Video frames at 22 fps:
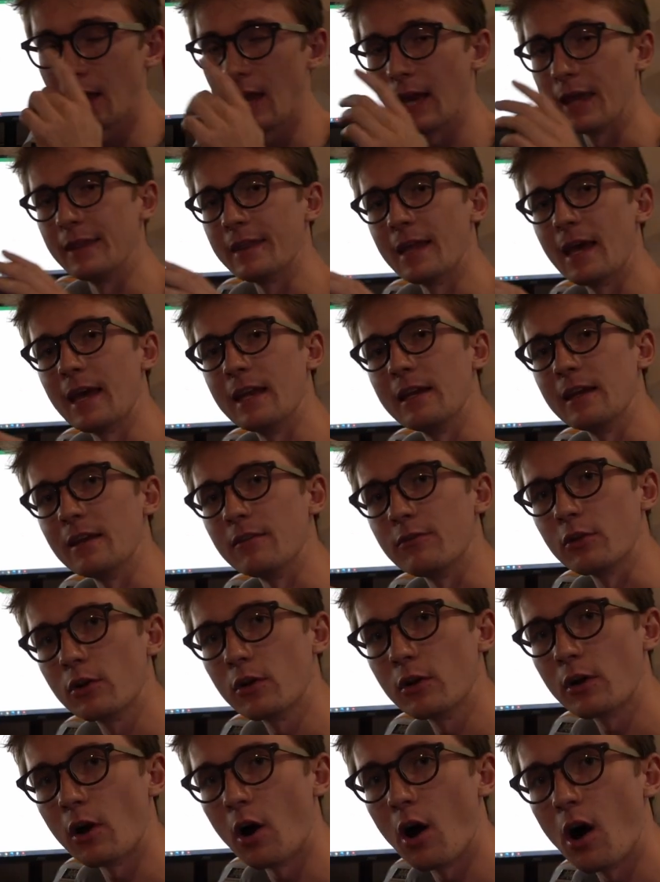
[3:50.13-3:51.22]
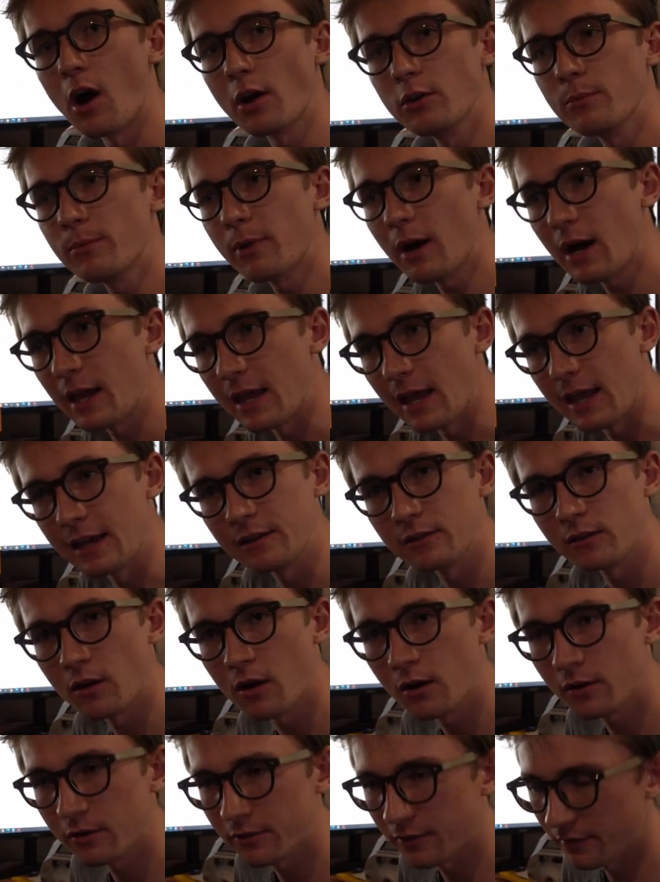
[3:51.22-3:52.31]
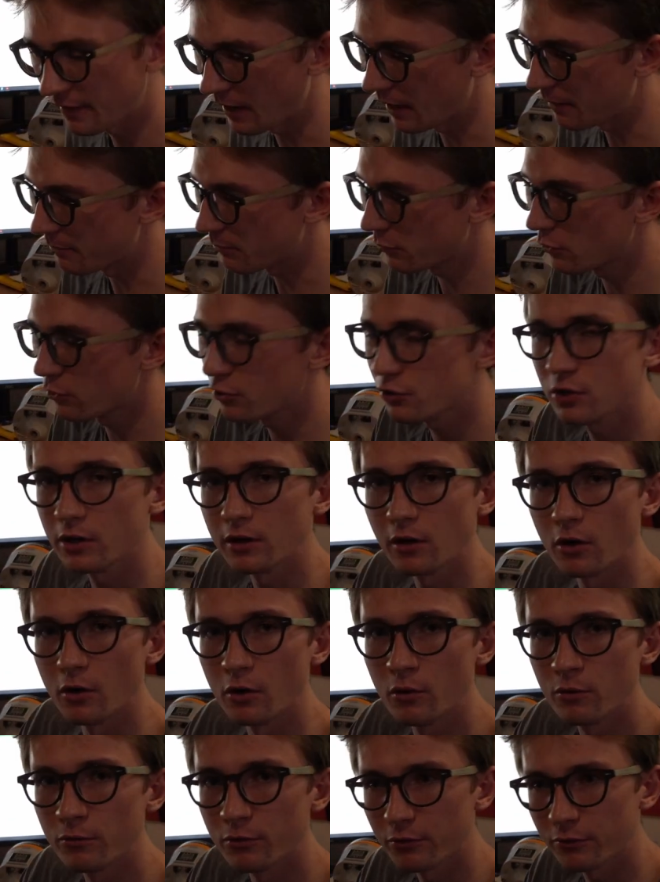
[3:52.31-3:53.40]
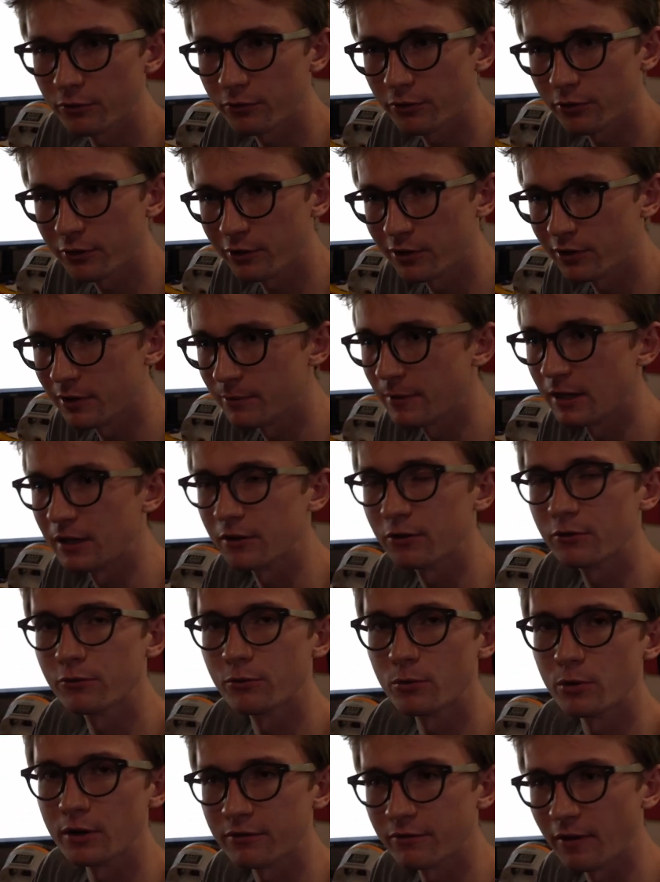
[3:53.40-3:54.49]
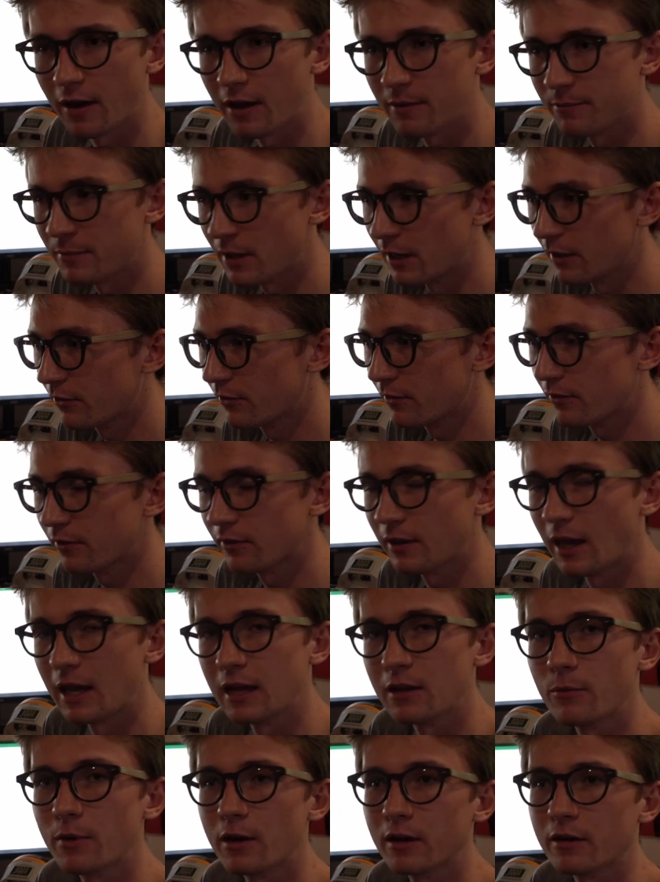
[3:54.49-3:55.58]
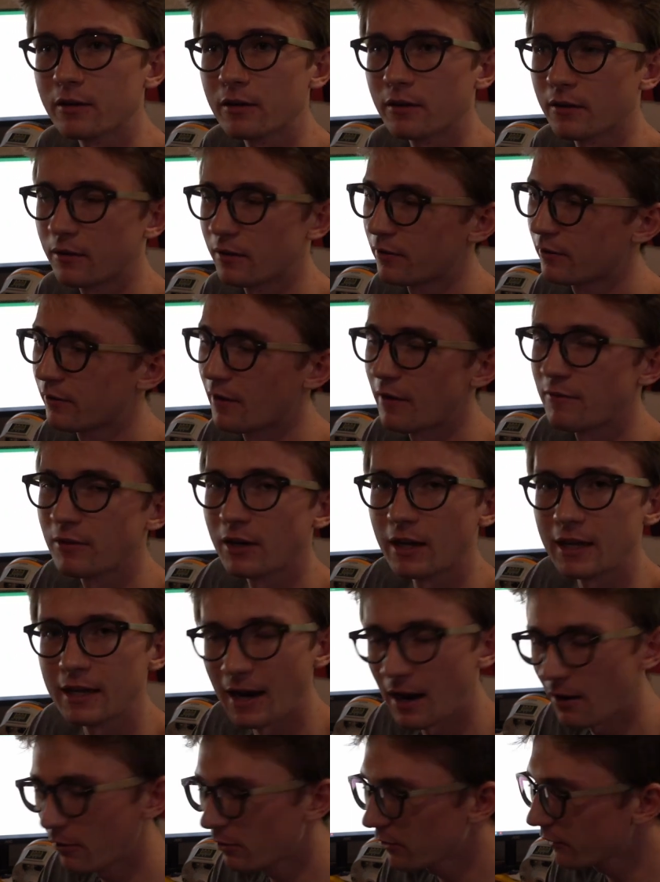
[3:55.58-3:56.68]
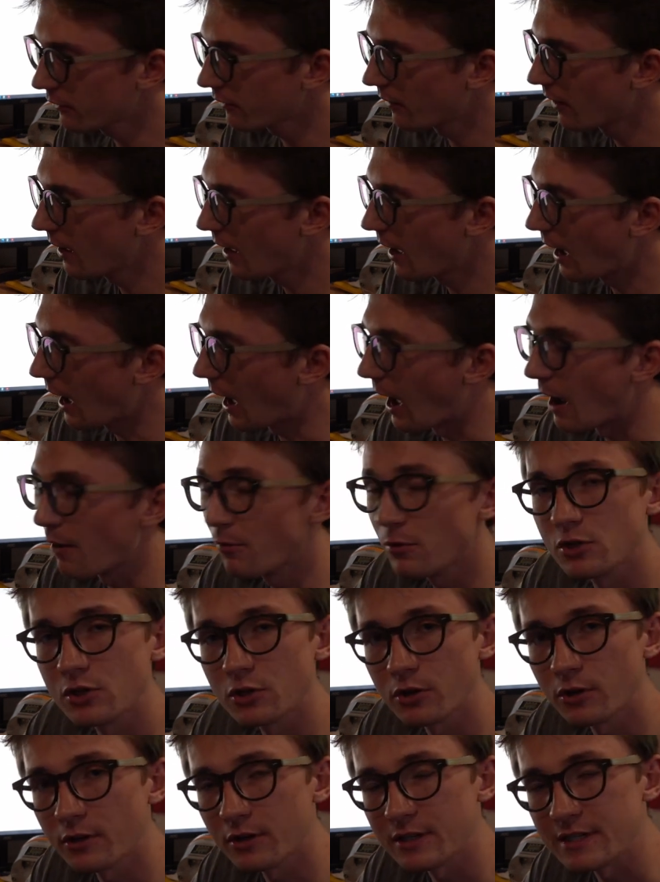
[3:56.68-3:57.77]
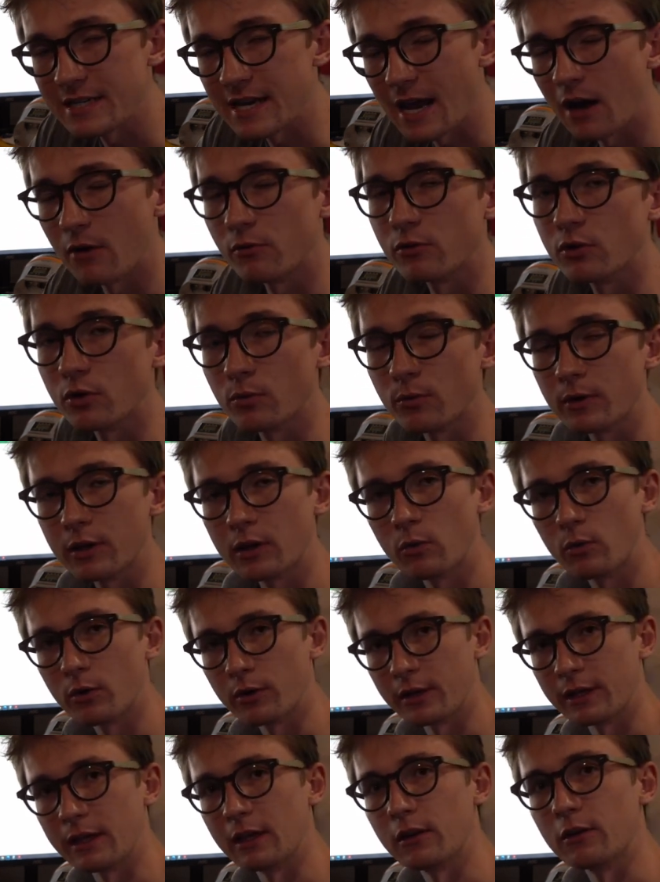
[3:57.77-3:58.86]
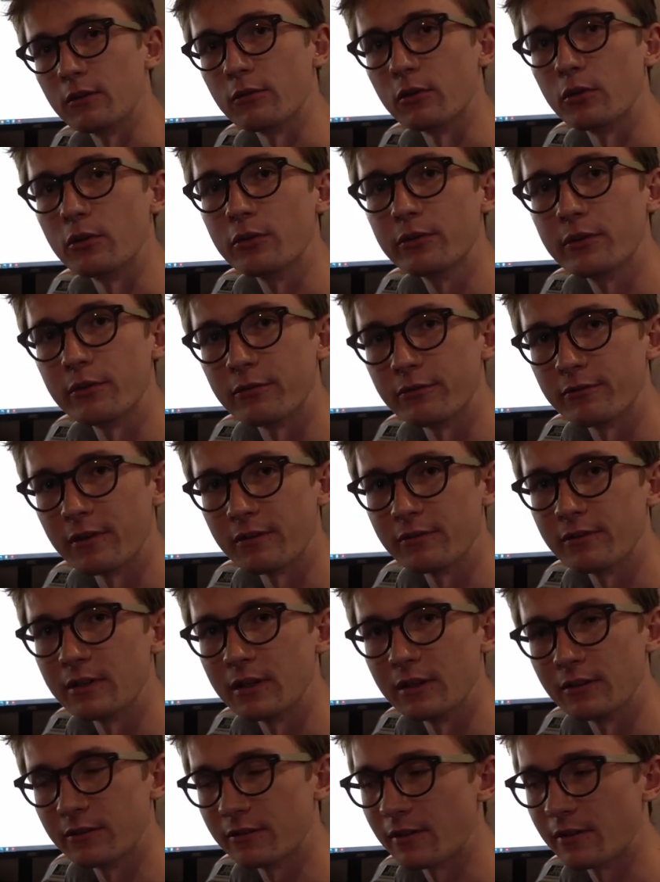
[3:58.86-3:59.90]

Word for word: And then if you're going to occupy any longer than that, pushing over 30 minutes, 45 minutes, anywhere to 7, 8 hours, I would turn down your recording interval to 15